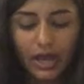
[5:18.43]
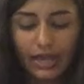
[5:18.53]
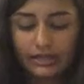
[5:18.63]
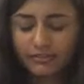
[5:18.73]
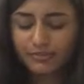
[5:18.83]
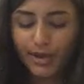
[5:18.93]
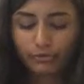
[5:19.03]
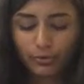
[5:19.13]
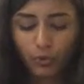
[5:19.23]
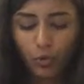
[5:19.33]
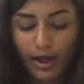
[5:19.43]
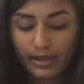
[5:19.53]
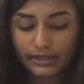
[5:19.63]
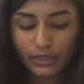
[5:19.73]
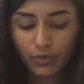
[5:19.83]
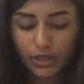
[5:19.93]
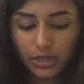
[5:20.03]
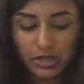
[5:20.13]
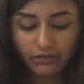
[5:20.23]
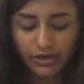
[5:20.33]
I left my room quietly and went
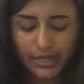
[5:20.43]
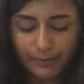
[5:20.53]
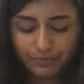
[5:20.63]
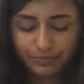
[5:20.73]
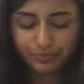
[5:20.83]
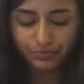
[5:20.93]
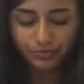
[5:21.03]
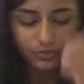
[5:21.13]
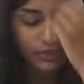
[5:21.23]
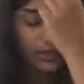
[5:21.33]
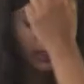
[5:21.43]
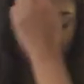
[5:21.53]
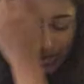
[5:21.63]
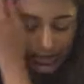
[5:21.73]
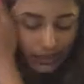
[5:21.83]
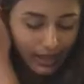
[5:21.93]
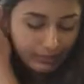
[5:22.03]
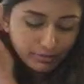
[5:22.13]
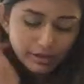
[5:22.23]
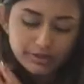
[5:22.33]
looking for him. He was in the
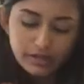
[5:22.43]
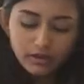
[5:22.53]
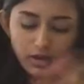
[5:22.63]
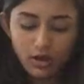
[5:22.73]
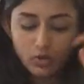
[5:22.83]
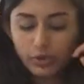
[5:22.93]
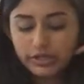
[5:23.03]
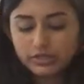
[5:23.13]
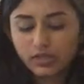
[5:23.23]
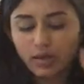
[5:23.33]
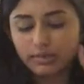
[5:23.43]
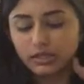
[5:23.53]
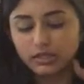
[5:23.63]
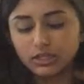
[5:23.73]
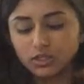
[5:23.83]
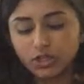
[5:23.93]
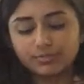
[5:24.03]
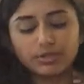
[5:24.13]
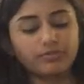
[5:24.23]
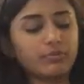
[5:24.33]
library. When he saw me, he
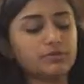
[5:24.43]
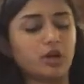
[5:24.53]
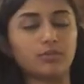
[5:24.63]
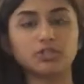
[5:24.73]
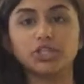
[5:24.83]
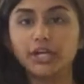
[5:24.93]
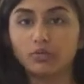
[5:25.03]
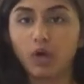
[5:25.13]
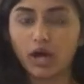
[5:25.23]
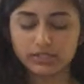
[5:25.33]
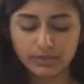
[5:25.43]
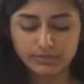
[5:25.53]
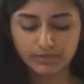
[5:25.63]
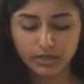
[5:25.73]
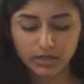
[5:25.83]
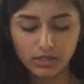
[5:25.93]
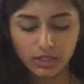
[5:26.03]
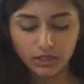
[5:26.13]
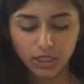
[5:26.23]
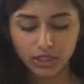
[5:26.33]
jumped up from his armchair and walked up to me,
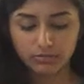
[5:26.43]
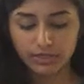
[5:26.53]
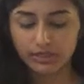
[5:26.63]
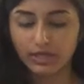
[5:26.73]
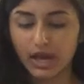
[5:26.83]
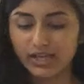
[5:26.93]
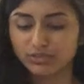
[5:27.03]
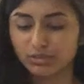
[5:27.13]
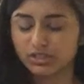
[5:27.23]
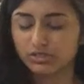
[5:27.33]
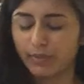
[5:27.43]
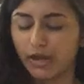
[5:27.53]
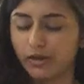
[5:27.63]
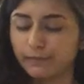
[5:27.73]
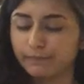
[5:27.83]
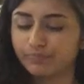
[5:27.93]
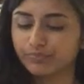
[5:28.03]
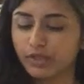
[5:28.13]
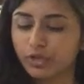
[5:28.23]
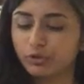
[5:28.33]
looking me in the eyes with despair.
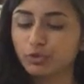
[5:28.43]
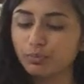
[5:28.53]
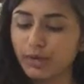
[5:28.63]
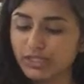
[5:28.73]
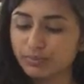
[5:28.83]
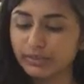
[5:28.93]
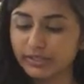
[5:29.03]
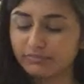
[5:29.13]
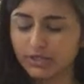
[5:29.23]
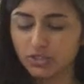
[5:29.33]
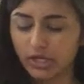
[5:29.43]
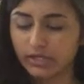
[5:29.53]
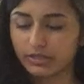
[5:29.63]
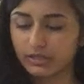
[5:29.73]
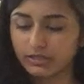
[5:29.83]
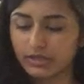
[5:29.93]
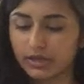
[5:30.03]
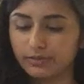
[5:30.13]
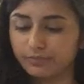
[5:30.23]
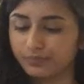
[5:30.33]
"You must believe me, Jane," he
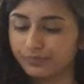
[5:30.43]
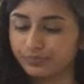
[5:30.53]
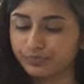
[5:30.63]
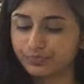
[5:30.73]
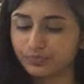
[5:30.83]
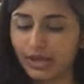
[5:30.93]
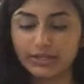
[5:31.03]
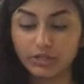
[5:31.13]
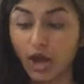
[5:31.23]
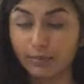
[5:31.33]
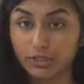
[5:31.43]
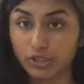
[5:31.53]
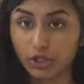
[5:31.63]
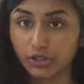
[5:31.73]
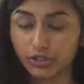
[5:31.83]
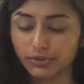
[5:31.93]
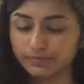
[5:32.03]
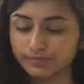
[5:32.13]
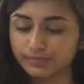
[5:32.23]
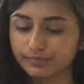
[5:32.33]
said. "I did not mean to hurt you."